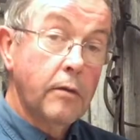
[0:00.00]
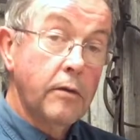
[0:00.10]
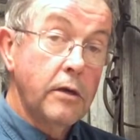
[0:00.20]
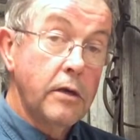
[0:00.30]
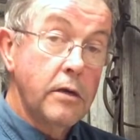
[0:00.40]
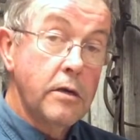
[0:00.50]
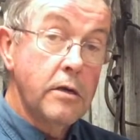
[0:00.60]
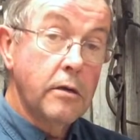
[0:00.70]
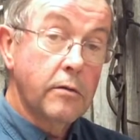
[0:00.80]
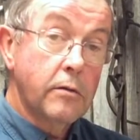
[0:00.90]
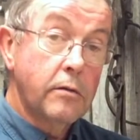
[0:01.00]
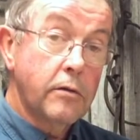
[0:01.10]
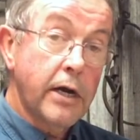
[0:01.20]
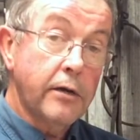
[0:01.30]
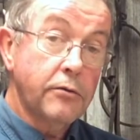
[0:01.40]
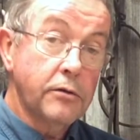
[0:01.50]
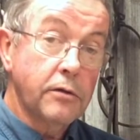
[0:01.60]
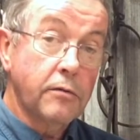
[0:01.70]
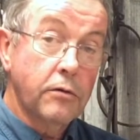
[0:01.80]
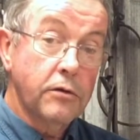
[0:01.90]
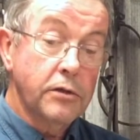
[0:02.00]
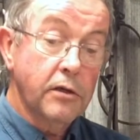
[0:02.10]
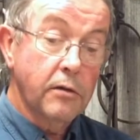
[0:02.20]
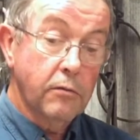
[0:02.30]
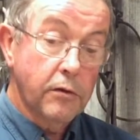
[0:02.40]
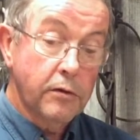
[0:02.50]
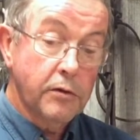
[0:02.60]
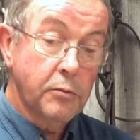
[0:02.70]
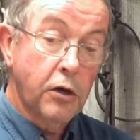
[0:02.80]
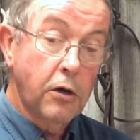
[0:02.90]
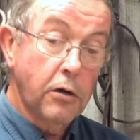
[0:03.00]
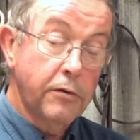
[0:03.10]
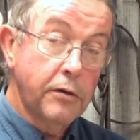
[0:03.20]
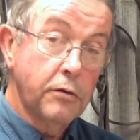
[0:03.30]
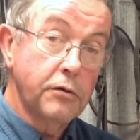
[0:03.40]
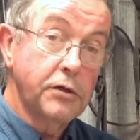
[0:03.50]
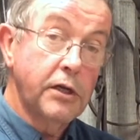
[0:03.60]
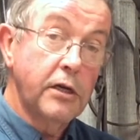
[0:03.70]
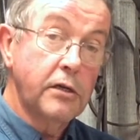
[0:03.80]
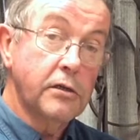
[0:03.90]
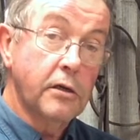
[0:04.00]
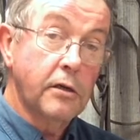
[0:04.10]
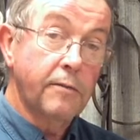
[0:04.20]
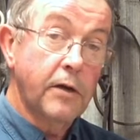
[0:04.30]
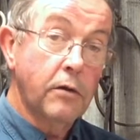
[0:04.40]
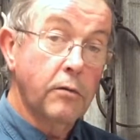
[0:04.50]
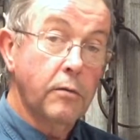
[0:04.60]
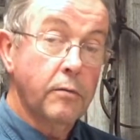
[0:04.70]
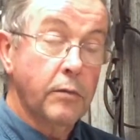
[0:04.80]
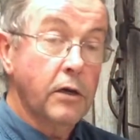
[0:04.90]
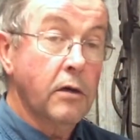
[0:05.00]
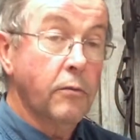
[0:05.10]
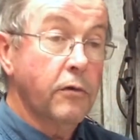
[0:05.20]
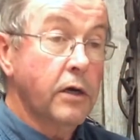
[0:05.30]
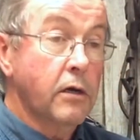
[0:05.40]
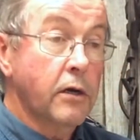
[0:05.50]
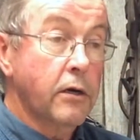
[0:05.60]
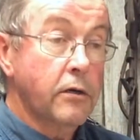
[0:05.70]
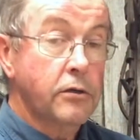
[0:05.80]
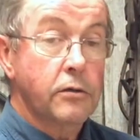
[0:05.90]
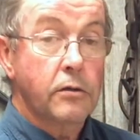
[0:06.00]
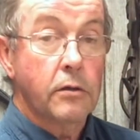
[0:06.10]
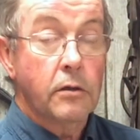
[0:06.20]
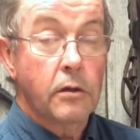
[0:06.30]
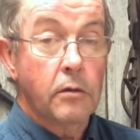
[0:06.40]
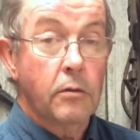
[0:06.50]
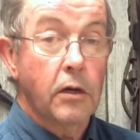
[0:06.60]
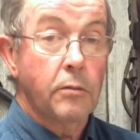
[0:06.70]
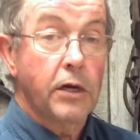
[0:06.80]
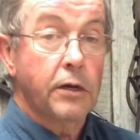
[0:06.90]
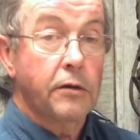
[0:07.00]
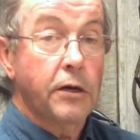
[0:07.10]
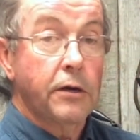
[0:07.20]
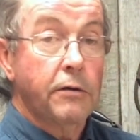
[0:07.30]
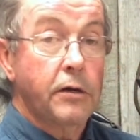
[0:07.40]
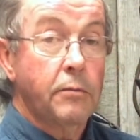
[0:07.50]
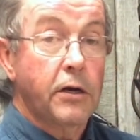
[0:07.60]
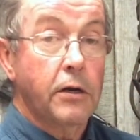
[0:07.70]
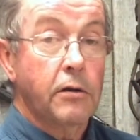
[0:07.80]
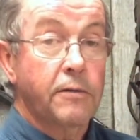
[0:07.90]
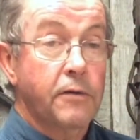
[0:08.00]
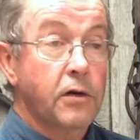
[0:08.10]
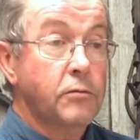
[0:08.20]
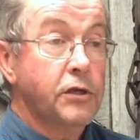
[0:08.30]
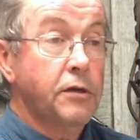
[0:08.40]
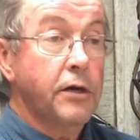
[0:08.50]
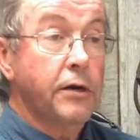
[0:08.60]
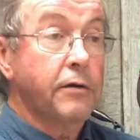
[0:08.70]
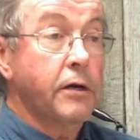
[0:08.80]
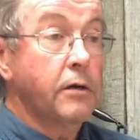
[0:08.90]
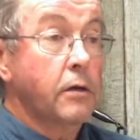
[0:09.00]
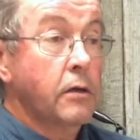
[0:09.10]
The tractors, of course, were smaller in those days and have now become quite large in many of the farms in the area.